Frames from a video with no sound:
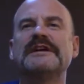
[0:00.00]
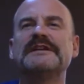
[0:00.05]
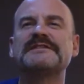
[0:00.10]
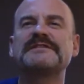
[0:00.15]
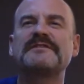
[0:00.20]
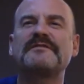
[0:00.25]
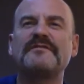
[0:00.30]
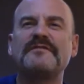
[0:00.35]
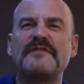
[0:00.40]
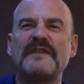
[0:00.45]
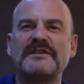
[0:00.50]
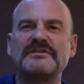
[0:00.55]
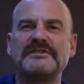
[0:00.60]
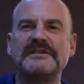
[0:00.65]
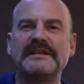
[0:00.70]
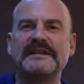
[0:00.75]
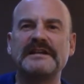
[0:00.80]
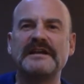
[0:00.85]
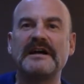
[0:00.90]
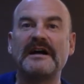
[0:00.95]
It's
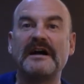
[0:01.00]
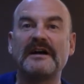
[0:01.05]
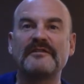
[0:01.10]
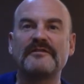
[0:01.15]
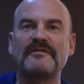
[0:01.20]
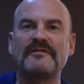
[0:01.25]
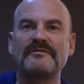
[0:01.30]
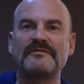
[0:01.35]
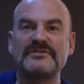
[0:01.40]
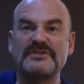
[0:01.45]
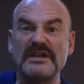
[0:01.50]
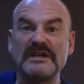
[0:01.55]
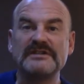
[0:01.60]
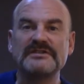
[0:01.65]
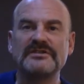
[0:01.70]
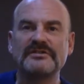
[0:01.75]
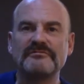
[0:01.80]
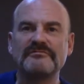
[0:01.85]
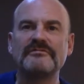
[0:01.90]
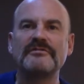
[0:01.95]
freshly cut
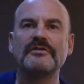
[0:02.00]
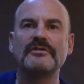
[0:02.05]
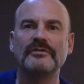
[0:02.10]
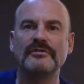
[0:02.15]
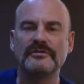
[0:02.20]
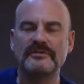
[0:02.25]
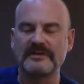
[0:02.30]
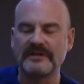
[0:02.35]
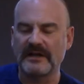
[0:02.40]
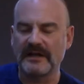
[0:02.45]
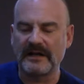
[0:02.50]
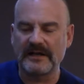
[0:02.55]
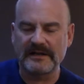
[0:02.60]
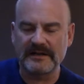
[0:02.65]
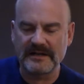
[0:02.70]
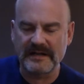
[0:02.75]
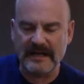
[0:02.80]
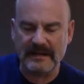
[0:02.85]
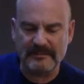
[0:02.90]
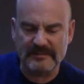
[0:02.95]
ginger root that I
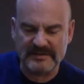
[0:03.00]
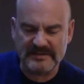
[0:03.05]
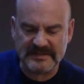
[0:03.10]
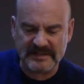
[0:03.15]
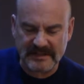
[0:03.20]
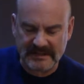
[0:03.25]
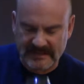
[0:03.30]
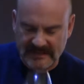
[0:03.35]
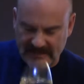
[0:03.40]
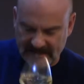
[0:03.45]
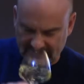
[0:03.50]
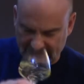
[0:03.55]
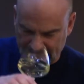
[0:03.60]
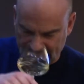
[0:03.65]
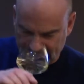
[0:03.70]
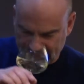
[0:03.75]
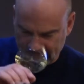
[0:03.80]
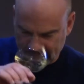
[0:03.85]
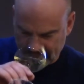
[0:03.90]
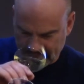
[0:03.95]
get particularly
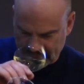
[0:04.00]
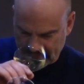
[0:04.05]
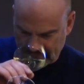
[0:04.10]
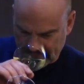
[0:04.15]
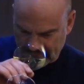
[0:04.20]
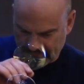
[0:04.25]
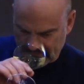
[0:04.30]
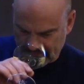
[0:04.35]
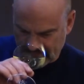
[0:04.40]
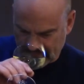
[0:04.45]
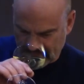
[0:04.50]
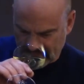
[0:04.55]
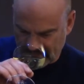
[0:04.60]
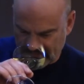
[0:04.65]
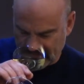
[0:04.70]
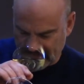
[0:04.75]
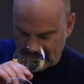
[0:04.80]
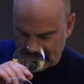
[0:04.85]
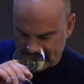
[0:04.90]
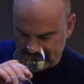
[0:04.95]
on
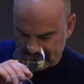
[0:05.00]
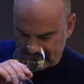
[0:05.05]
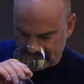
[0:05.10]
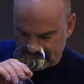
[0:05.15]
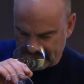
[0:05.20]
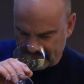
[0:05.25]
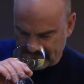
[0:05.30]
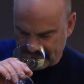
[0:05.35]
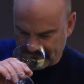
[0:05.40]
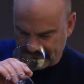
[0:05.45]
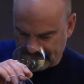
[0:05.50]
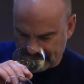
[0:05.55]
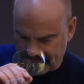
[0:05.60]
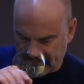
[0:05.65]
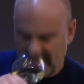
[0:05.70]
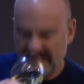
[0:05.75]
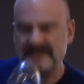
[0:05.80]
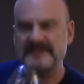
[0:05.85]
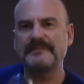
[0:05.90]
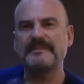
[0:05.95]
the nose.
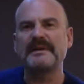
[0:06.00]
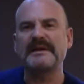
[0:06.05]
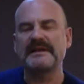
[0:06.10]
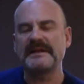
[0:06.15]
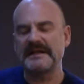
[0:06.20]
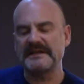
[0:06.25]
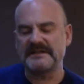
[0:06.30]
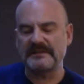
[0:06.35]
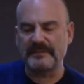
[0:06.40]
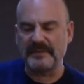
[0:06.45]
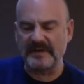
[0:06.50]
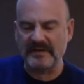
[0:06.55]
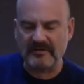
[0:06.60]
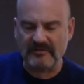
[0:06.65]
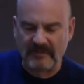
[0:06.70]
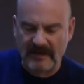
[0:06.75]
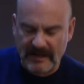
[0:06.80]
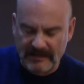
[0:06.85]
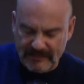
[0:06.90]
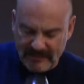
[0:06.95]
It's a bit
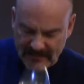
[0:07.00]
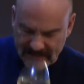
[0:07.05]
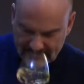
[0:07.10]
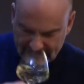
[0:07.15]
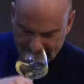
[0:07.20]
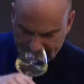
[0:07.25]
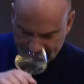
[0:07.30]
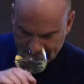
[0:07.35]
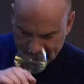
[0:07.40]
grapey.